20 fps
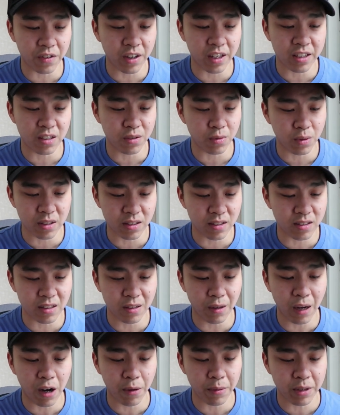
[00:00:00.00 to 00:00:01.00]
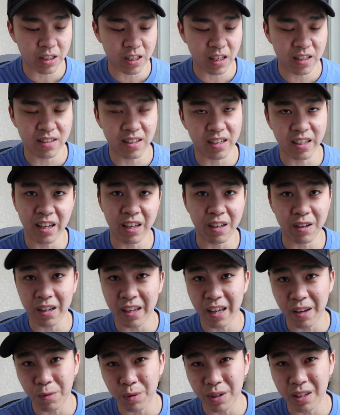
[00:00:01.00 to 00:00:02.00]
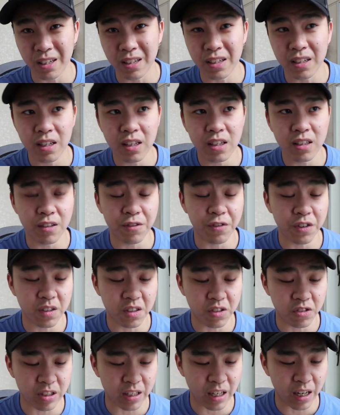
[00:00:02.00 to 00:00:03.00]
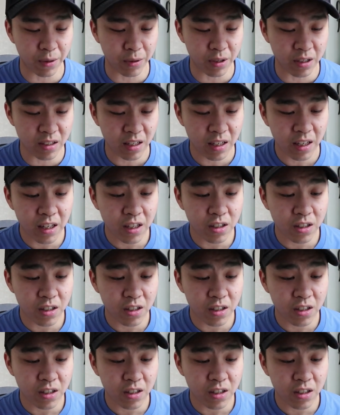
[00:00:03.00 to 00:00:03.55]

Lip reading: I just wanted to see how many shinies I can get within the first 3 hours.